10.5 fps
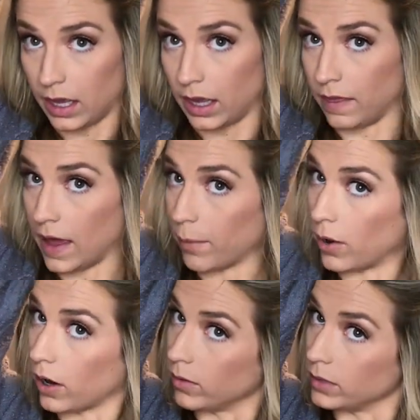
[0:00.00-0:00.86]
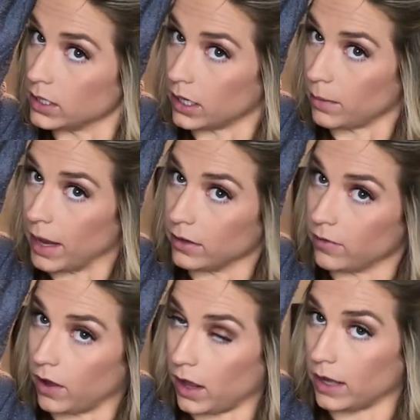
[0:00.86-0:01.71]
and that part was like about
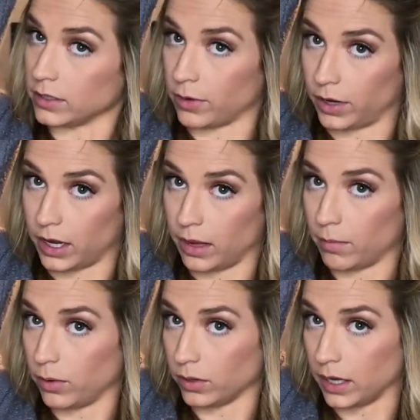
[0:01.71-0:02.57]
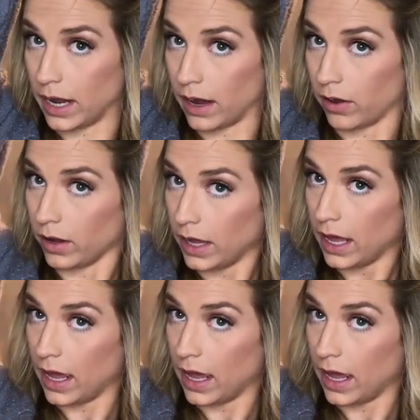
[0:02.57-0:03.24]
to fall out, so I went ahead and pulled it out.